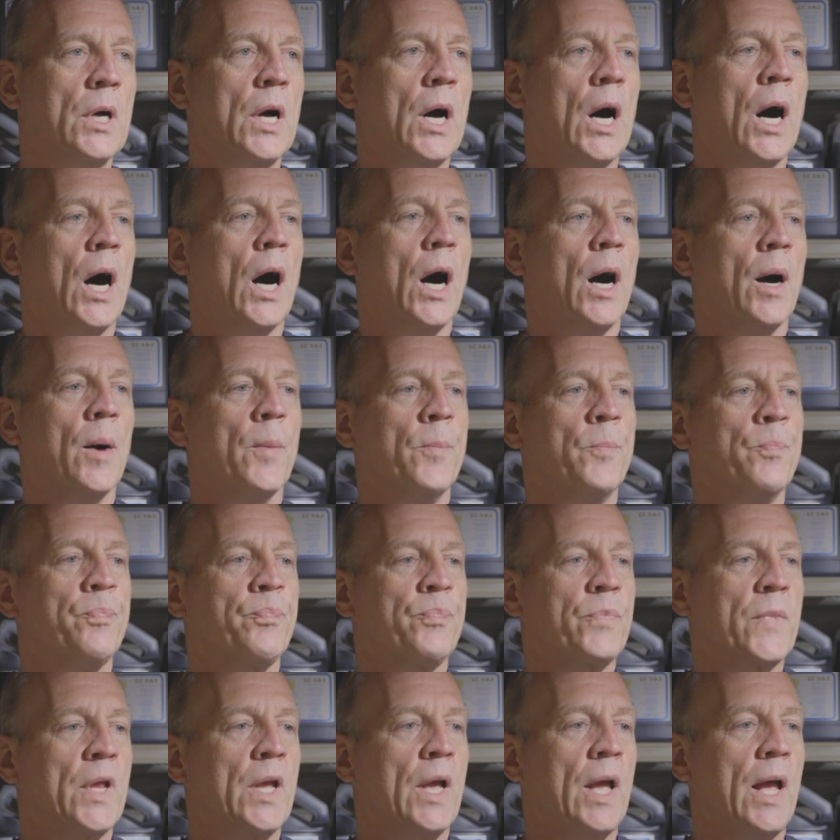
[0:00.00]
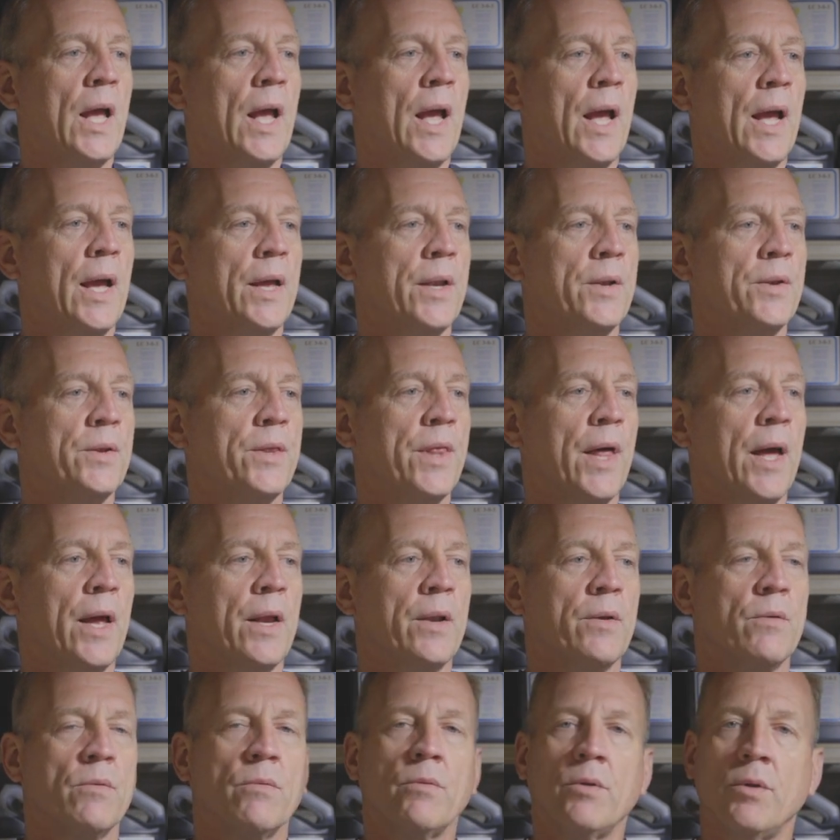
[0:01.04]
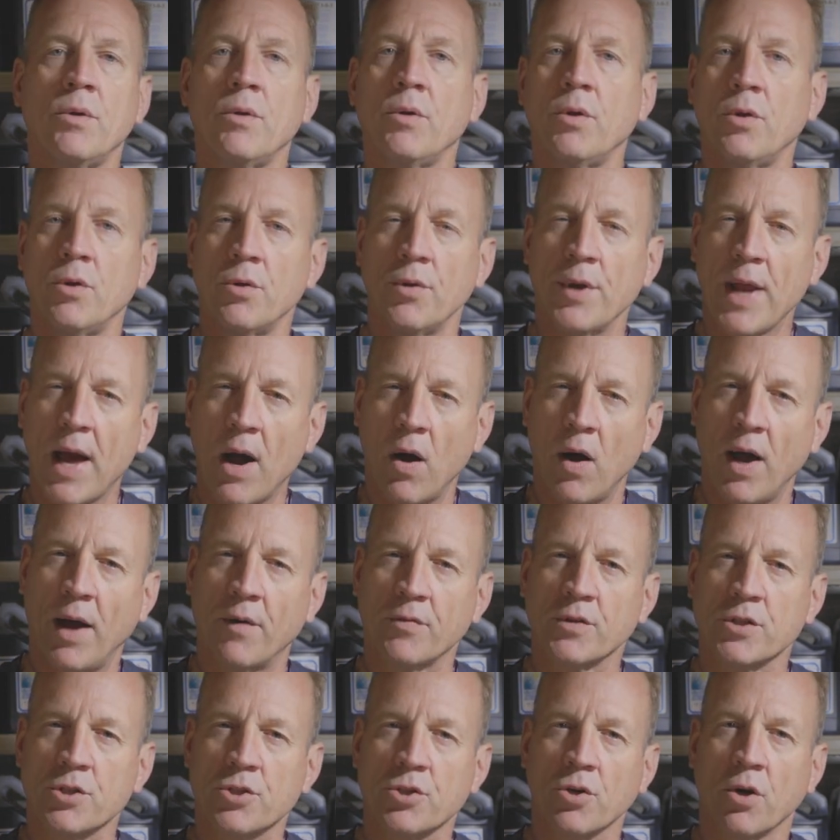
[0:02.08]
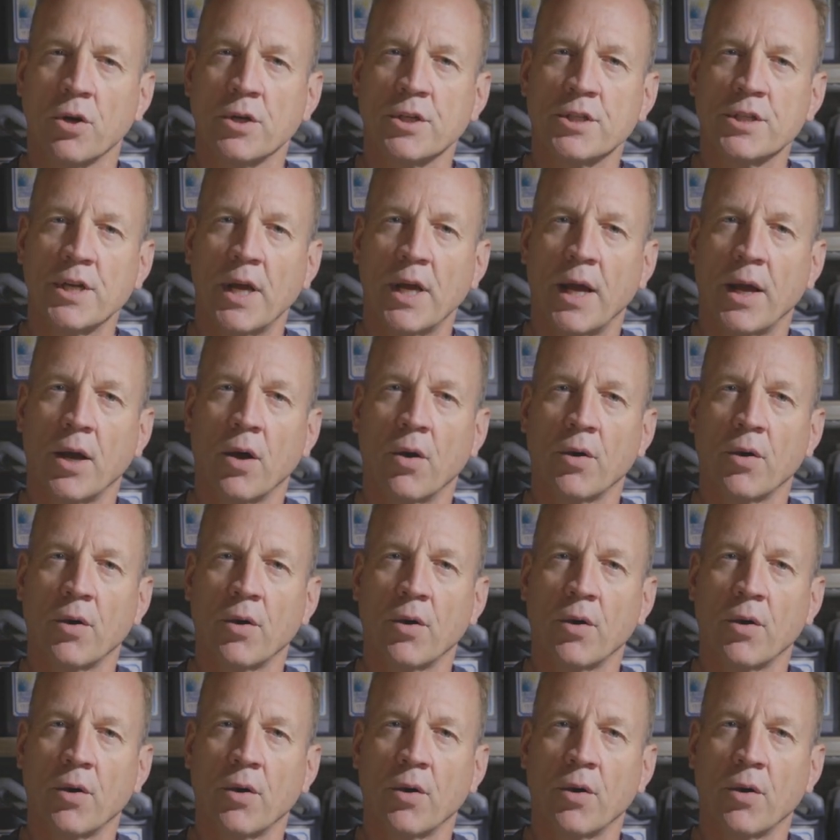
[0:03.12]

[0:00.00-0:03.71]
and then you now have to start saying,